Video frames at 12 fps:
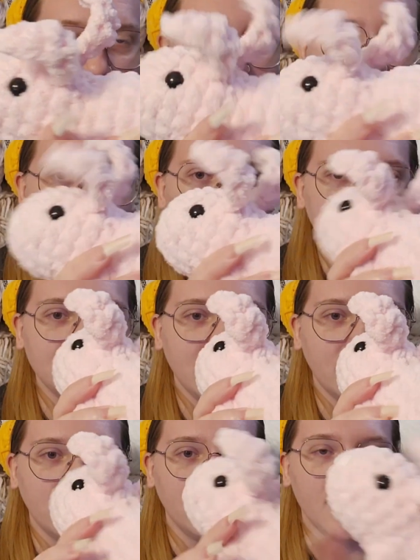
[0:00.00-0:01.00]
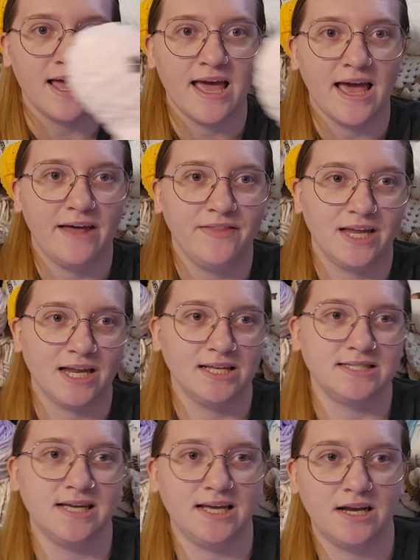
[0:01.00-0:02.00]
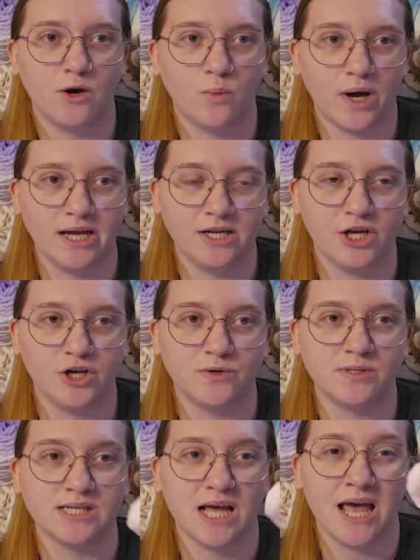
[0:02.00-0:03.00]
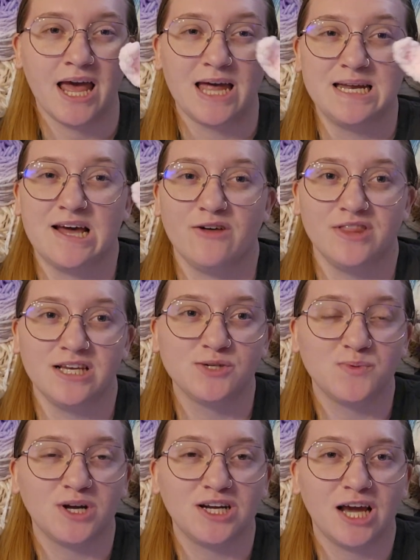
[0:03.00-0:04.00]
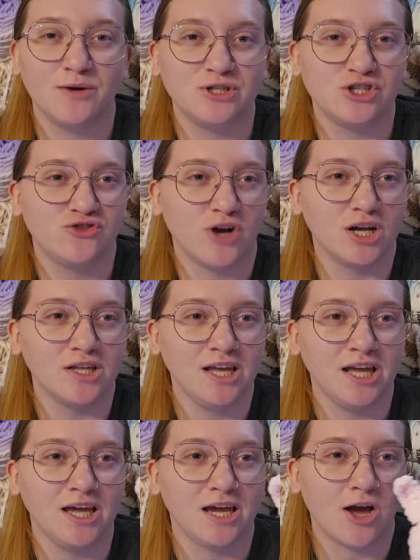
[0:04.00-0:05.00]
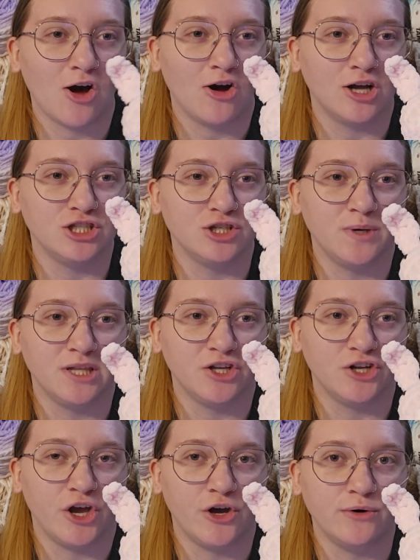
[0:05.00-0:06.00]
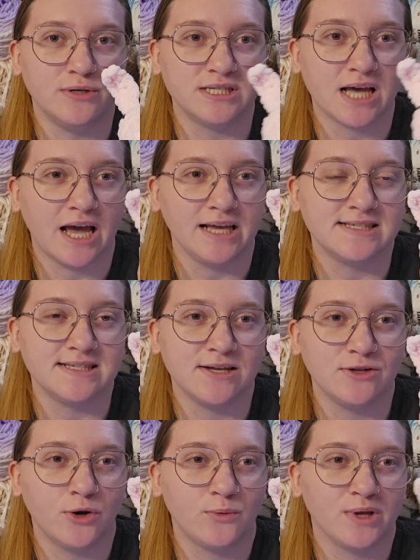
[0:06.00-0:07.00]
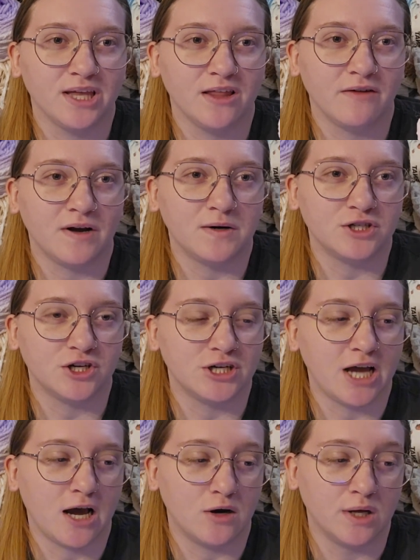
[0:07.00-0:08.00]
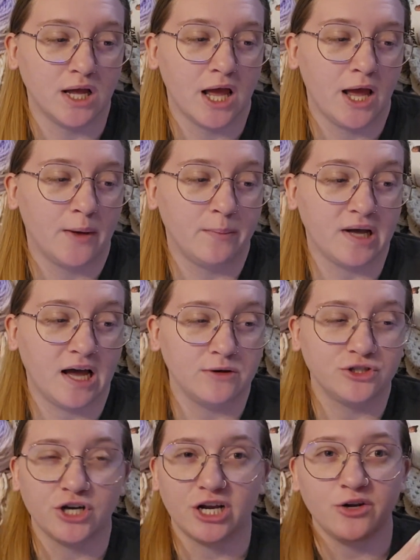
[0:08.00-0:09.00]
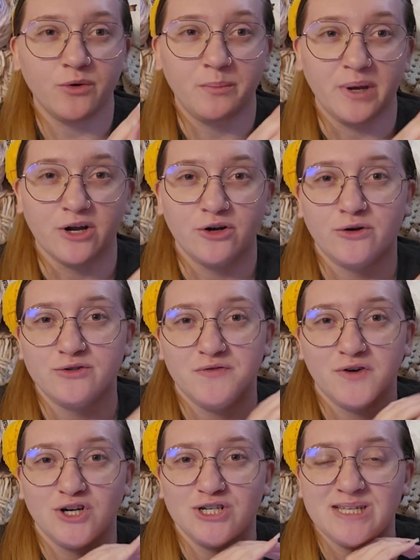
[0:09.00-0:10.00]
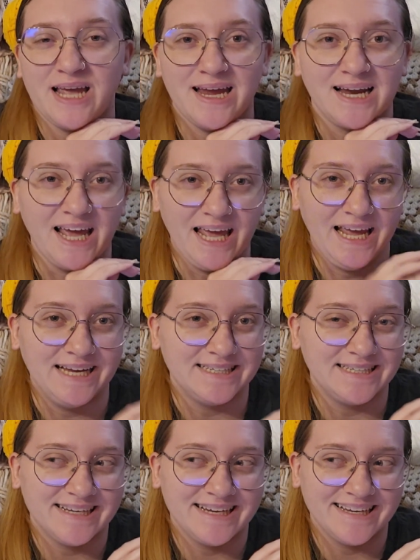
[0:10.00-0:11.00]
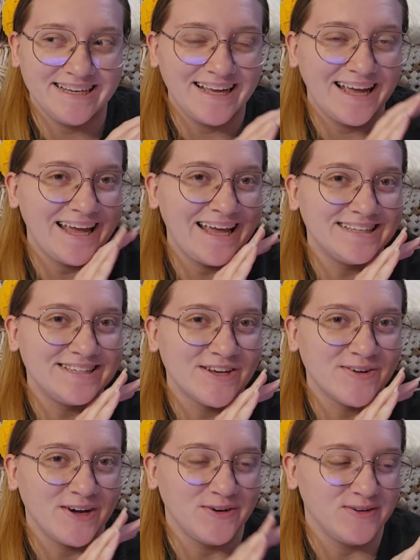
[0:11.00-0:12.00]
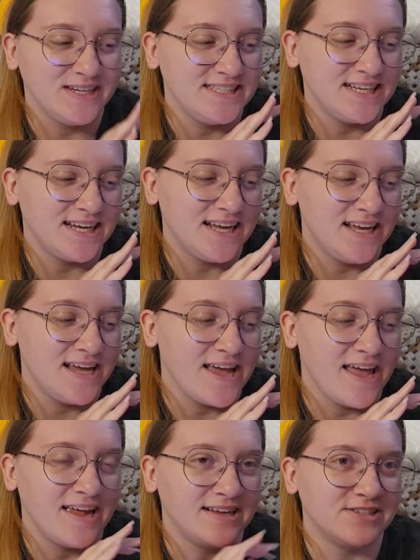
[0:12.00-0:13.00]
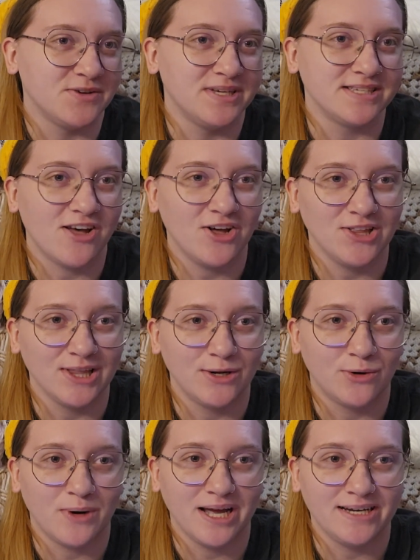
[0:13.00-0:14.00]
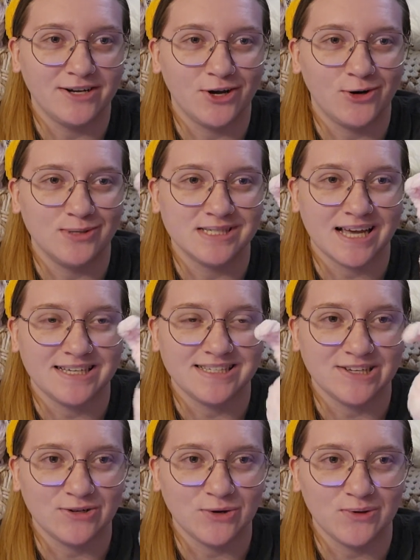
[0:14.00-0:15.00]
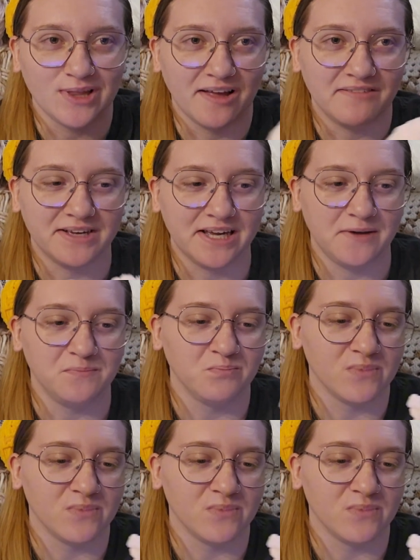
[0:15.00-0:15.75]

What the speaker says: there's a white tail, and then I did a white nose. Now this one, I was struggling on doing the nose. I still don't really love how it turned out, but I was trying to do a bigger nose first and I hated it, and so I redid it, and so he's got a little white nose. I still don't love it,